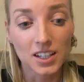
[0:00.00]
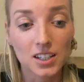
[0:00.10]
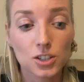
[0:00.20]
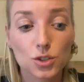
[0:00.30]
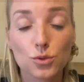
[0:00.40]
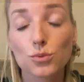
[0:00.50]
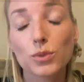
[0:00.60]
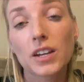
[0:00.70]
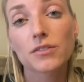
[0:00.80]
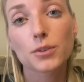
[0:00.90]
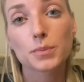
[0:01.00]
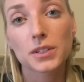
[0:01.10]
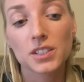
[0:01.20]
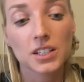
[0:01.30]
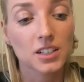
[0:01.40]
is great for
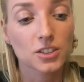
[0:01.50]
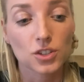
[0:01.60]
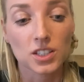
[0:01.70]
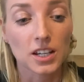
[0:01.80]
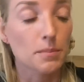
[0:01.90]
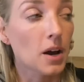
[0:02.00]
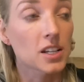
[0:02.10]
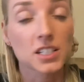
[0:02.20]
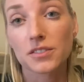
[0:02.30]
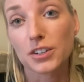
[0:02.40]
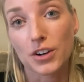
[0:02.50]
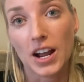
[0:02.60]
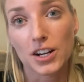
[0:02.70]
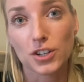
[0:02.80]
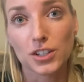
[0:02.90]
building just like positive
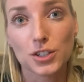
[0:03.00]
interaction.